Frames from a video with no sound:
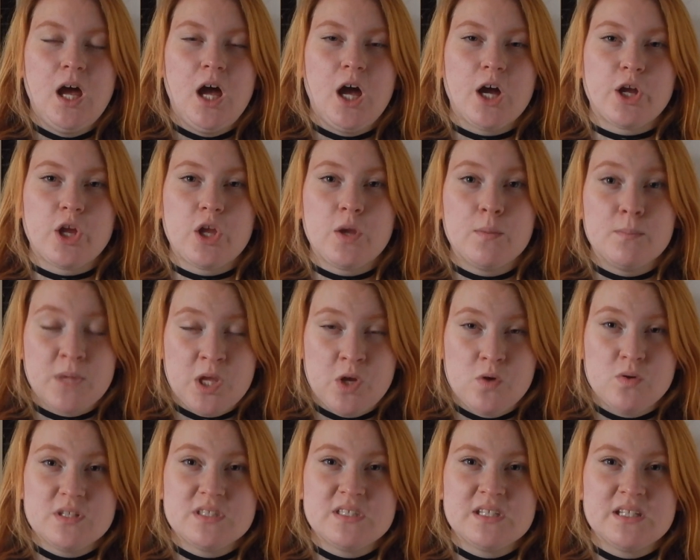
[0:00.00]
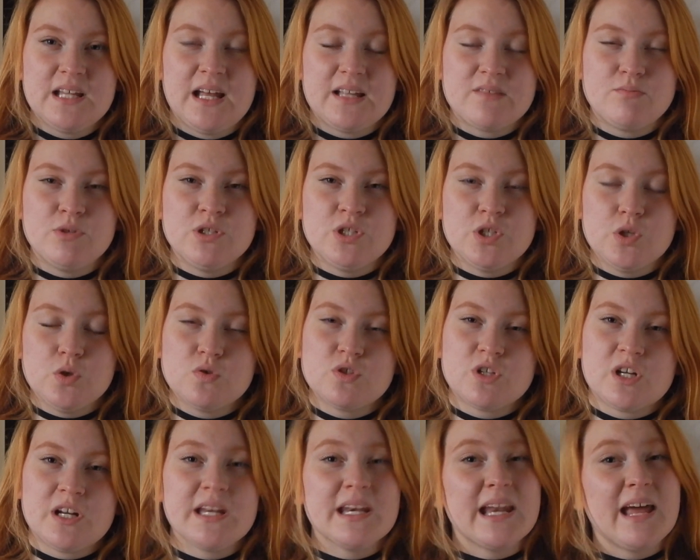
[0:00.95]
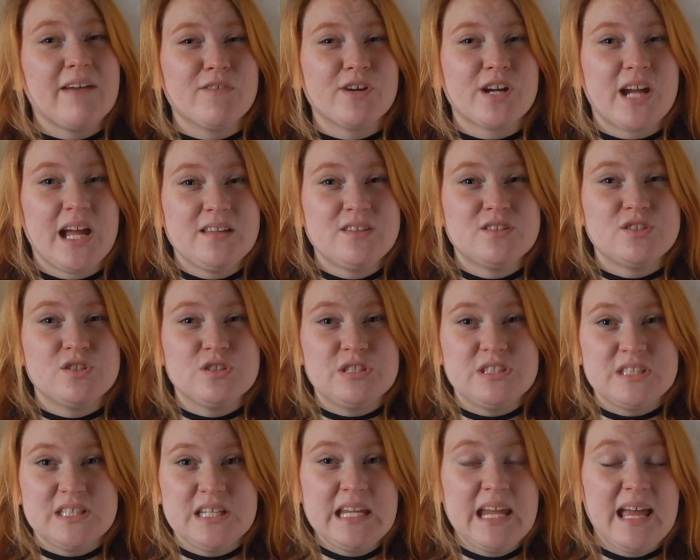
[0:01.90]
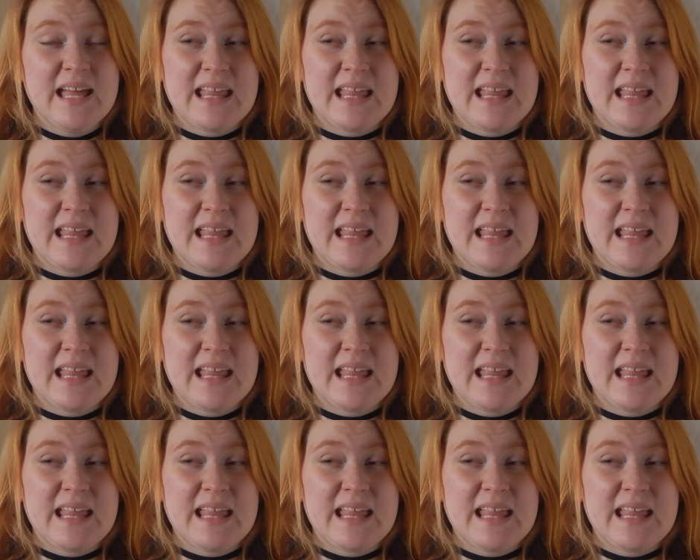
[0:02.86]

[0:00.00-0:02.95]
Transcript: a community that we usually never get to see,